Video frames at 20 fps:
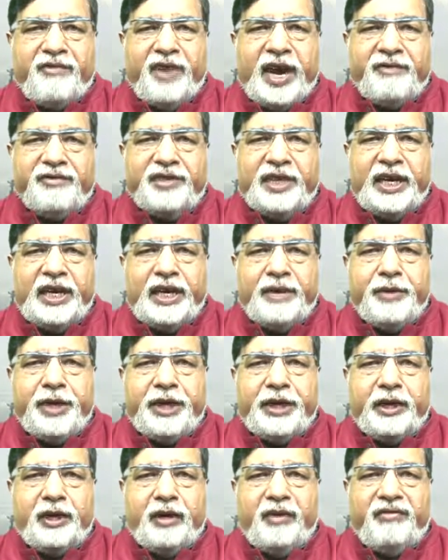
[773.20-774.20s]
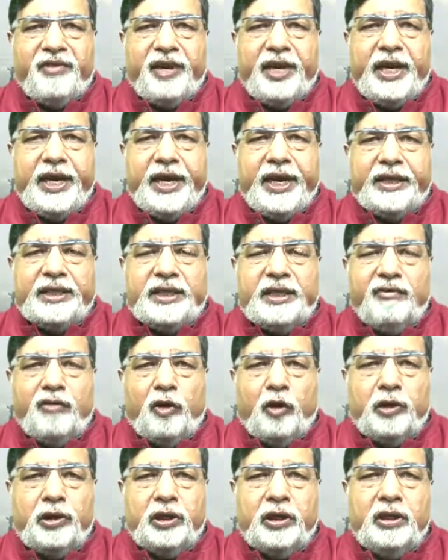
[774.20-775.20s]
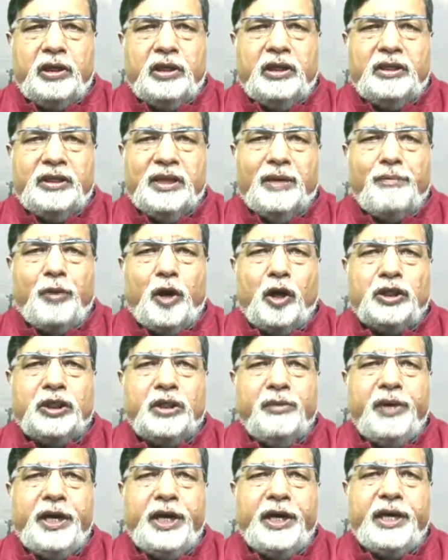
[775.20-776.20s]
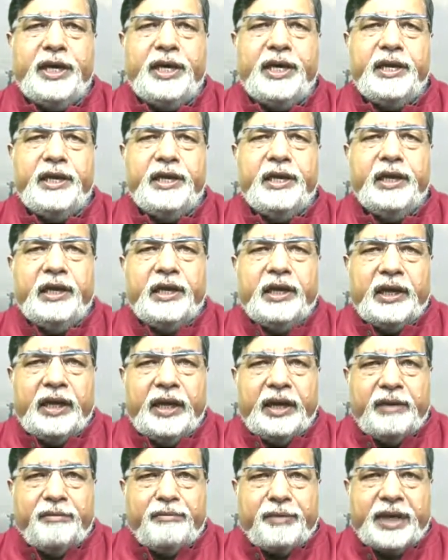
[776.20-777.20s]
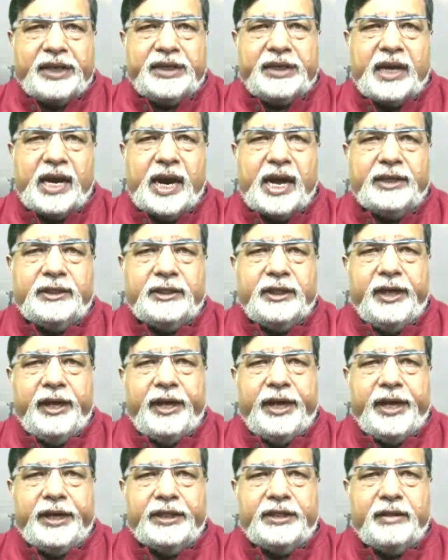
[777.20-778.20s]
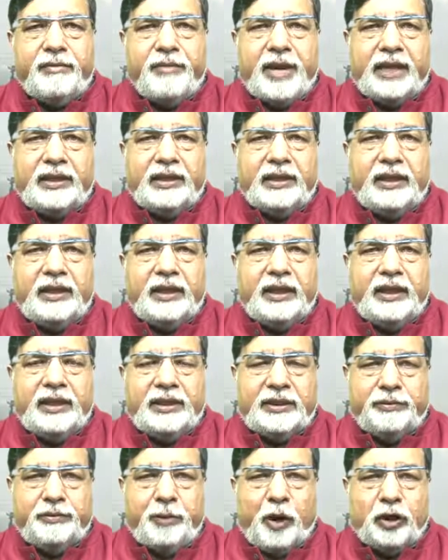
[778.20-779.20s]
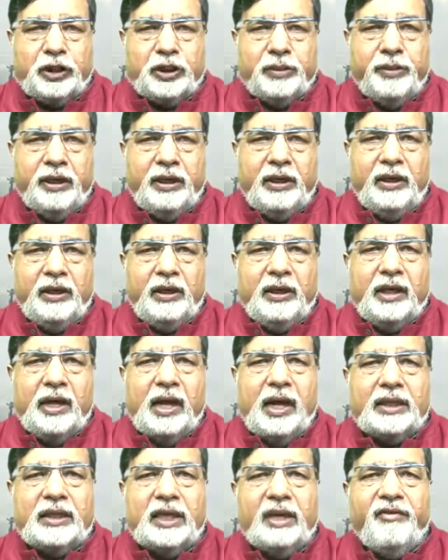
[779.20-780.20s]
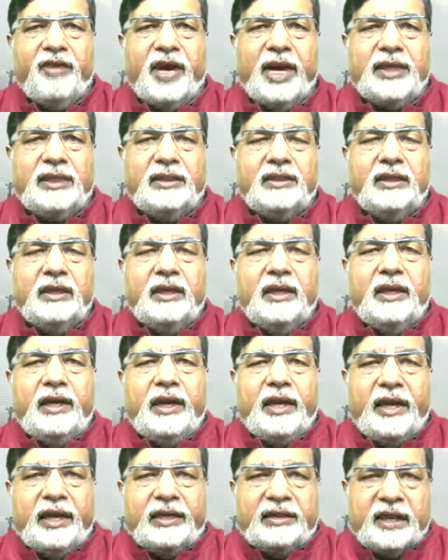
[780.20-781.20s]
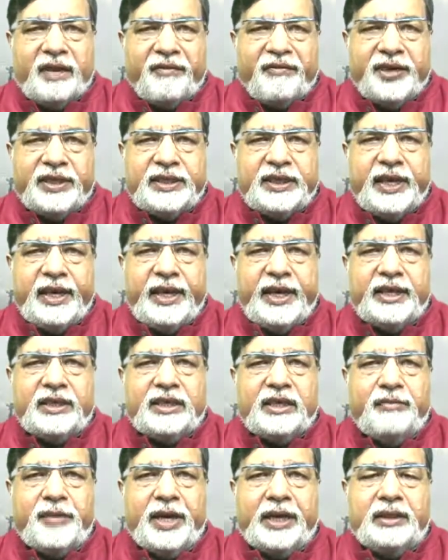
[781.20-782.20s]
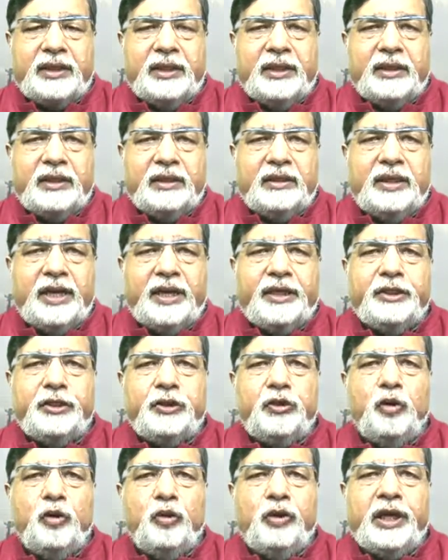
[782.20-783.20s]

5 centimeter of irrigation water, the possibility in pressurized irrigation method is possible. Otherwise, in a surface irrigation method, there is no